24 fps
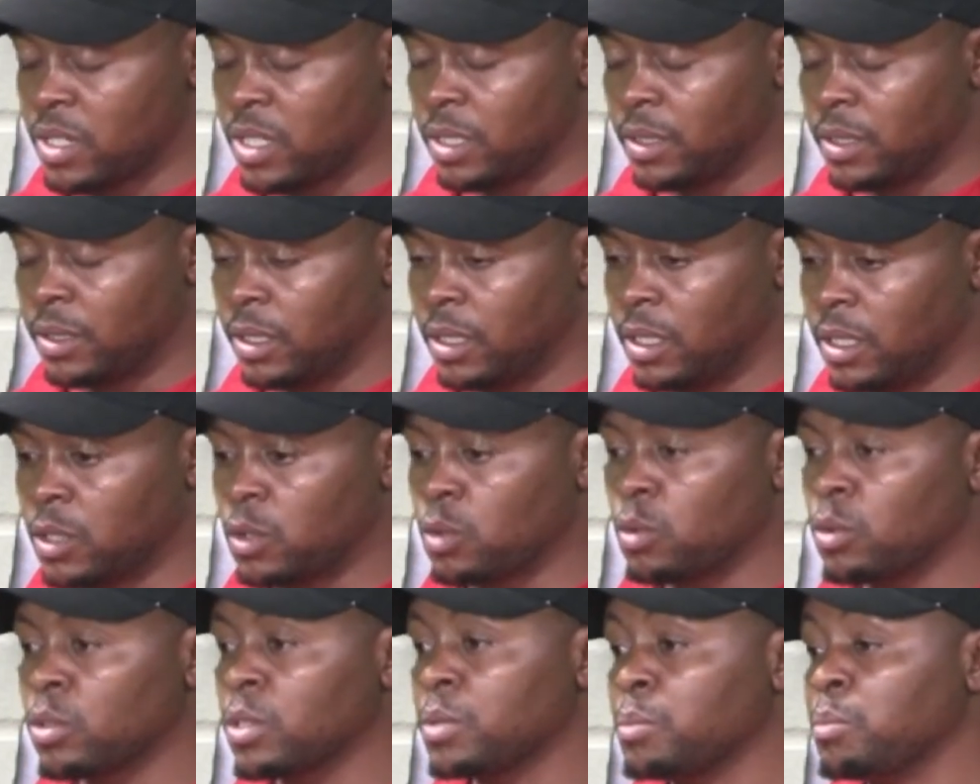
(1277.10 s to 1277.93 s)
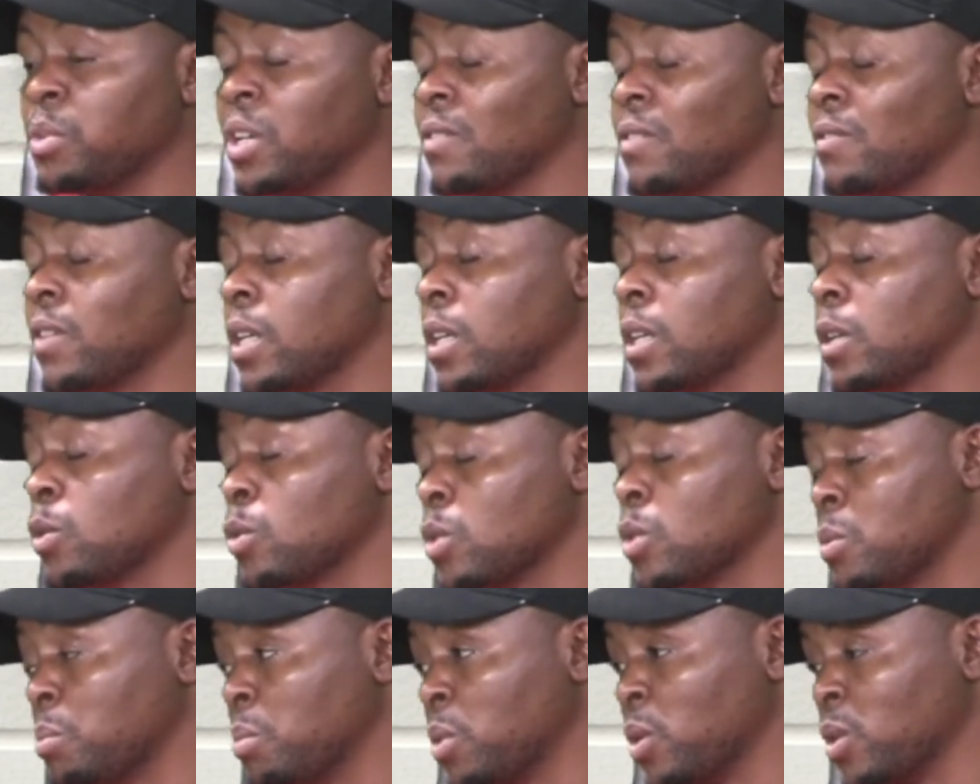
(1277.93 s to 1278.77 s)
it could be a very
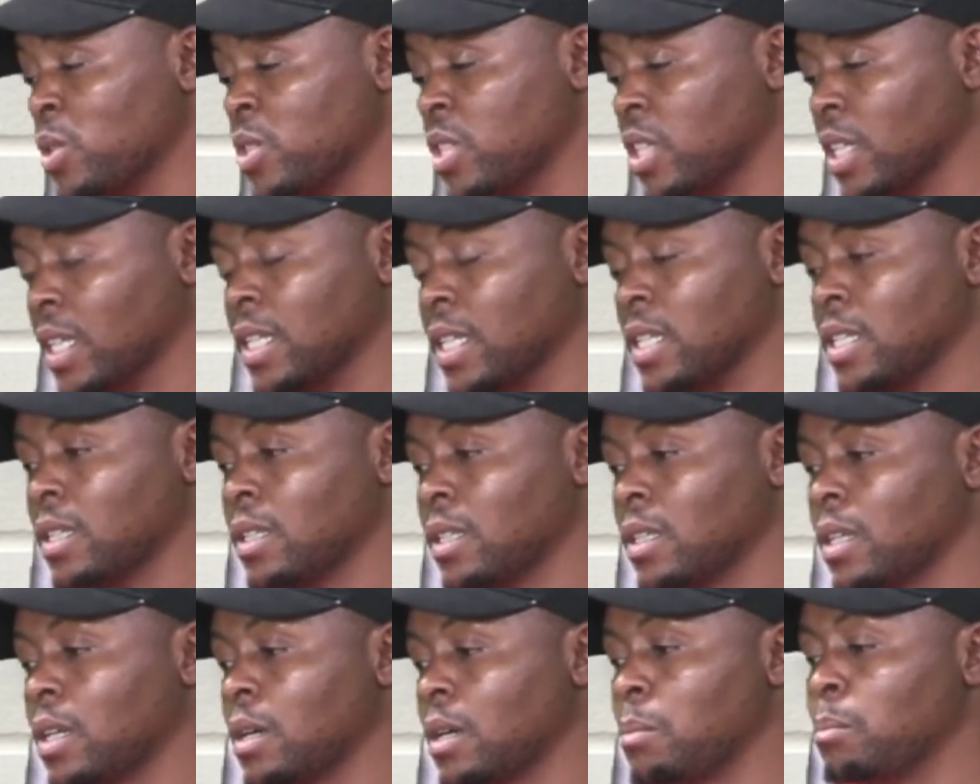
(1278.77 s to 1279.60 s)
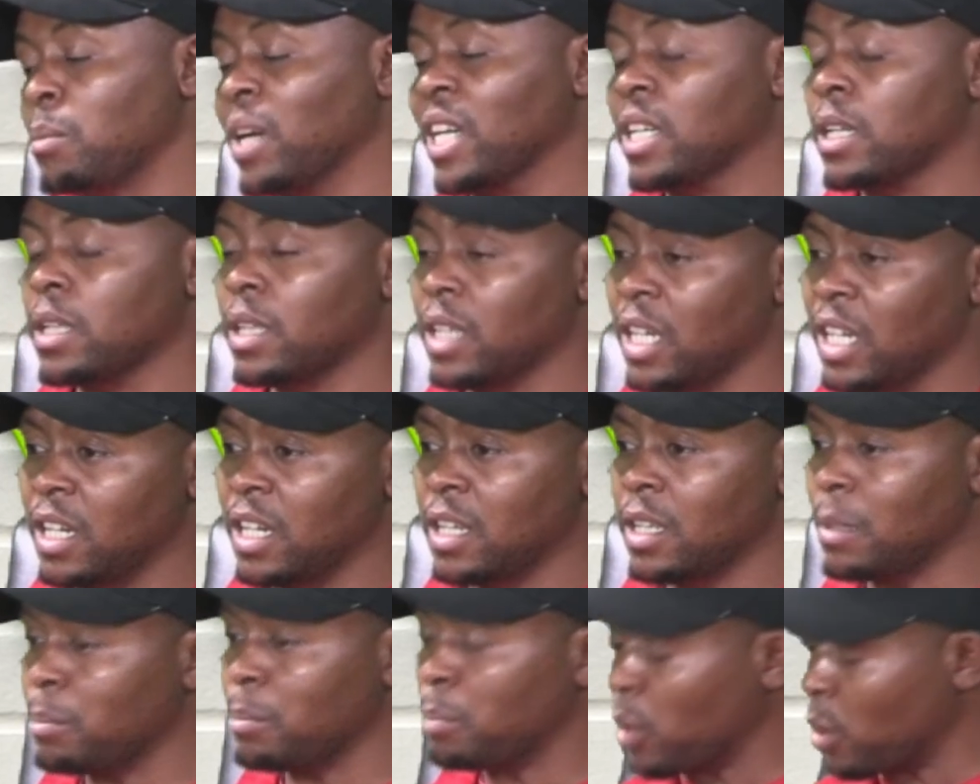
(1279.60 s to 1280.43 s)
good project. But then
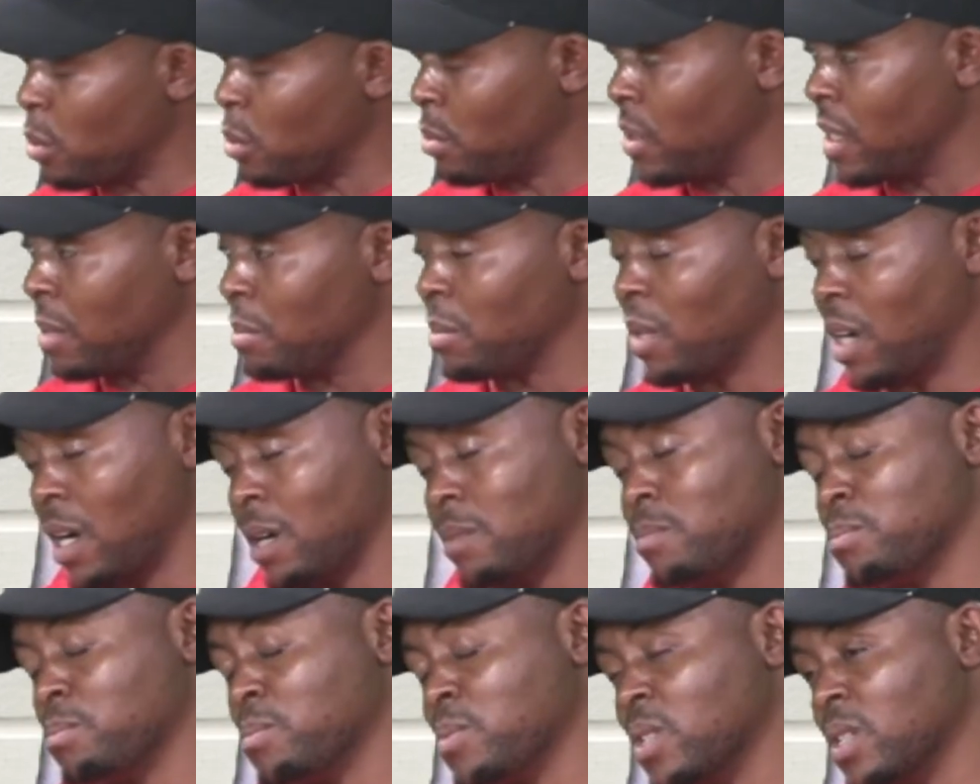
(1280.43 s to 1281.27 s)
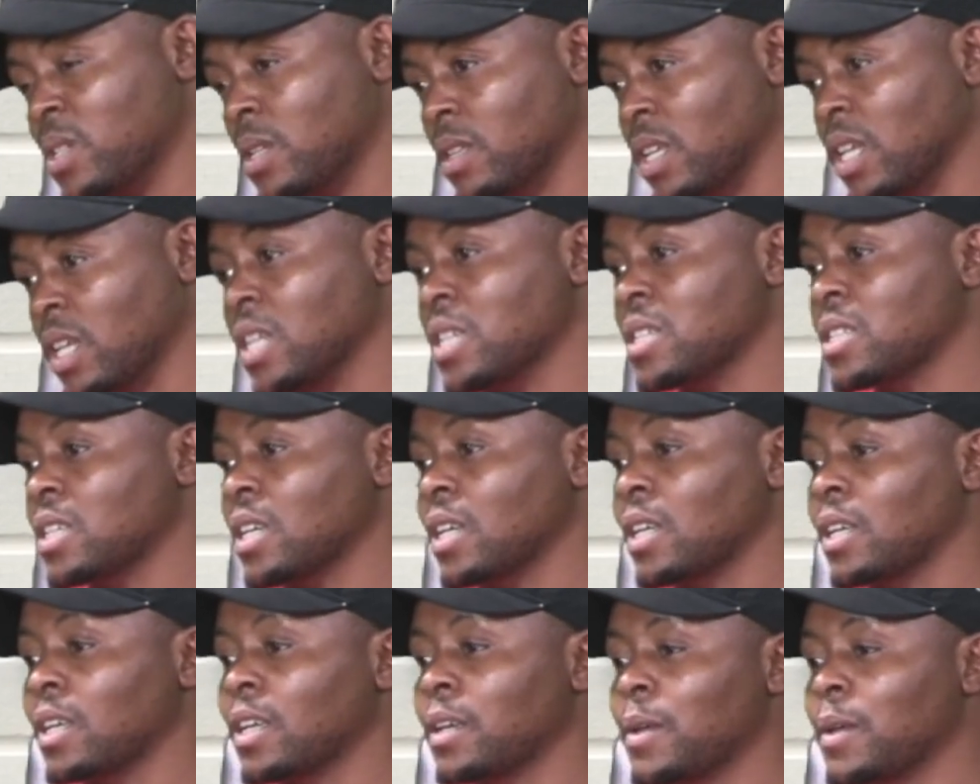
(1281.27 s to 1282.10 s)
the problem comes. There is
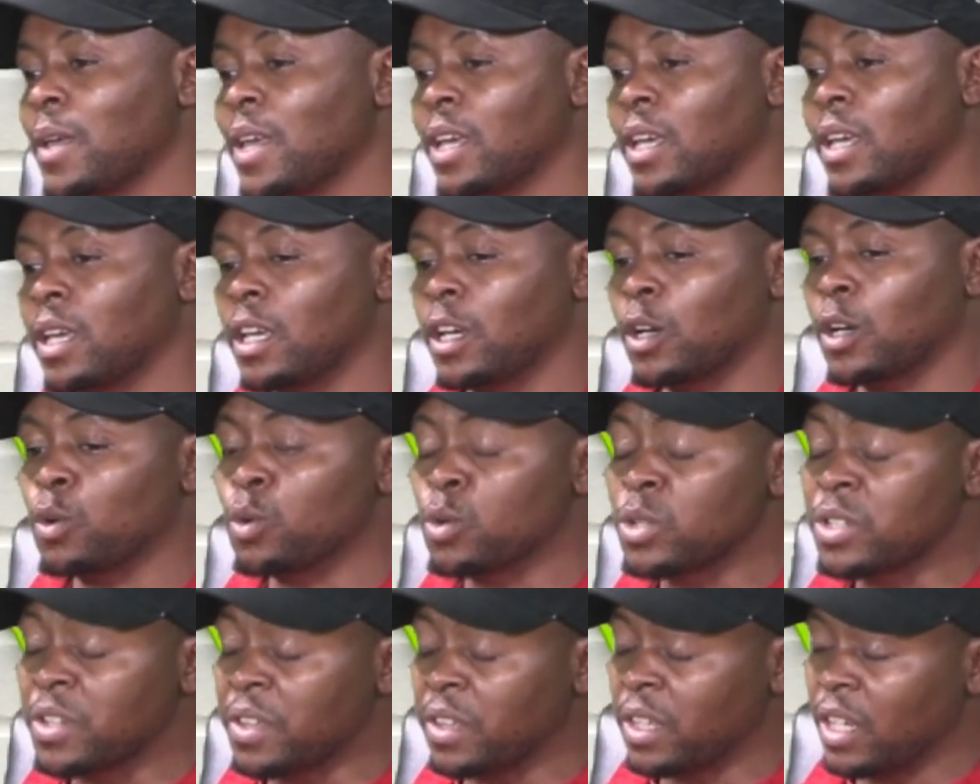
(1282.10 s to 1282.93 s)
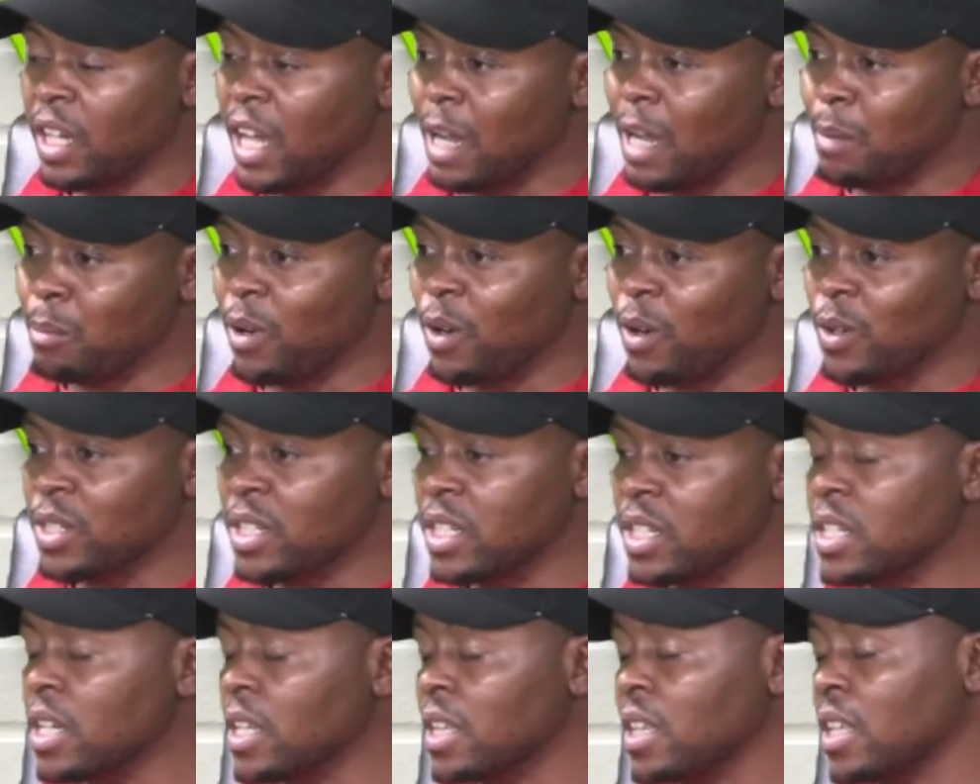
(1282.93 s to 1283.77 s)
a good thing about
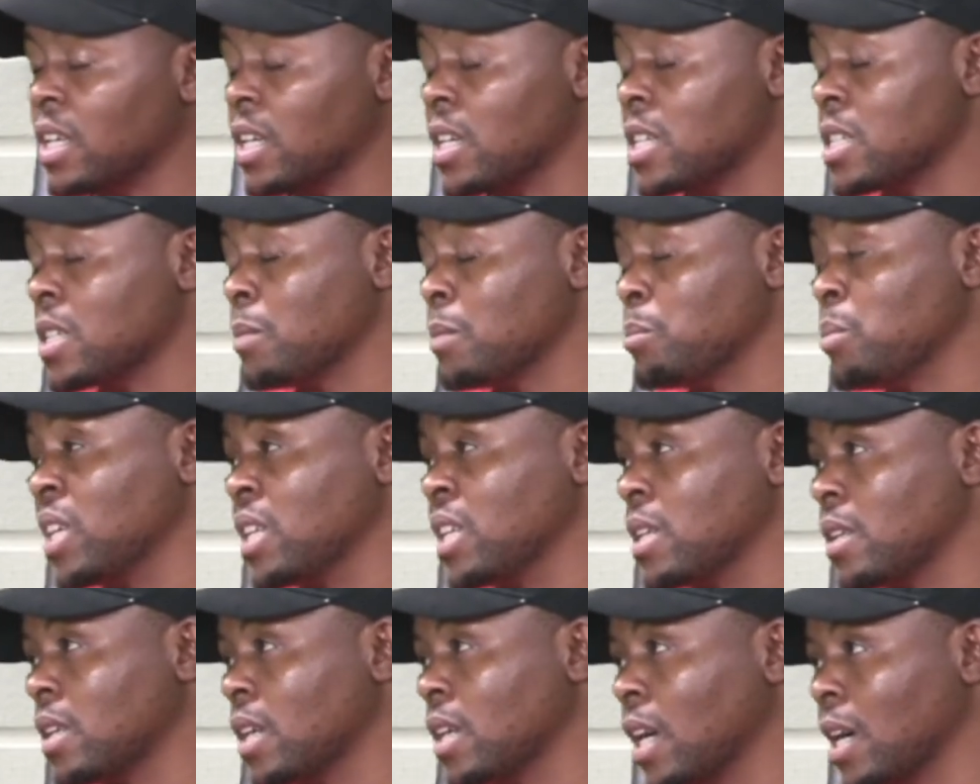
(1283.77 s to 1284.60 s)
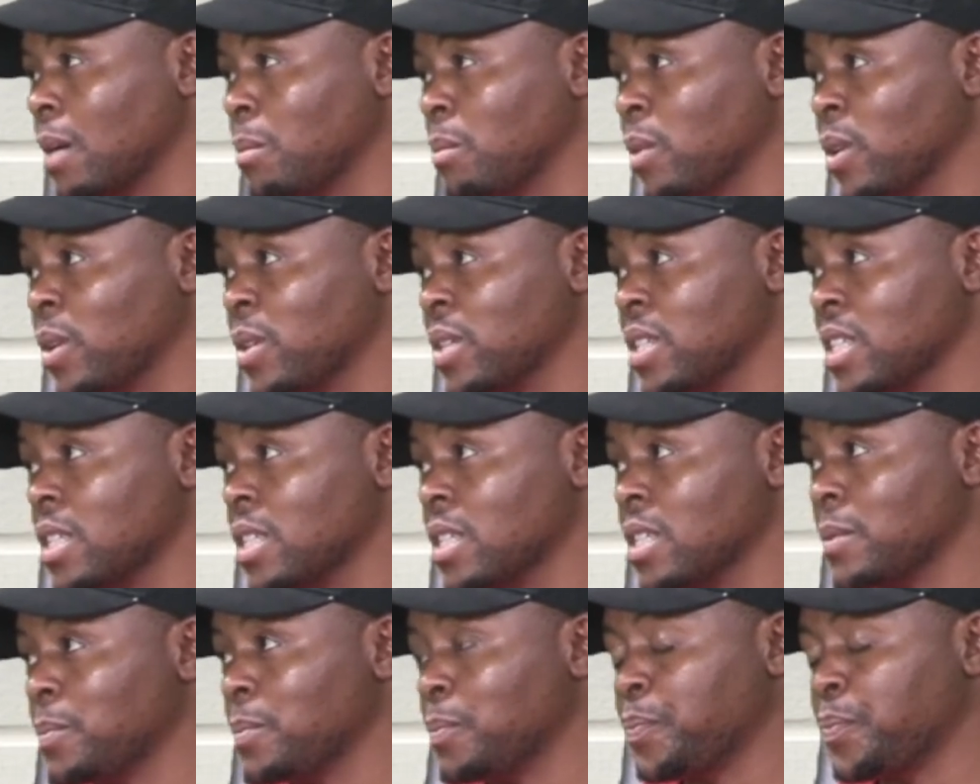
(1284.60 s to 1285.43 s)
it and there is a bad thing about it.